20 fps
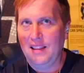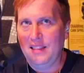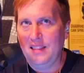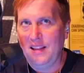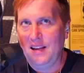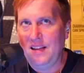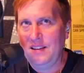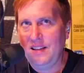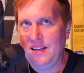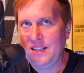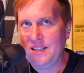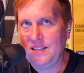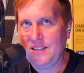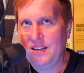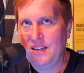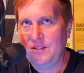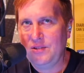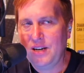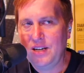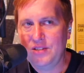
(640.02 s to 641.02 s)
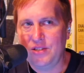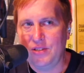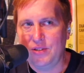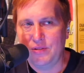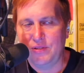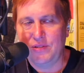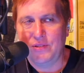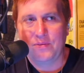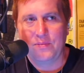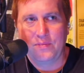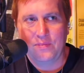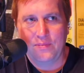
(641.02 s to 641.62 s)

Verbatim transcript: I'll let uh, Greg choose.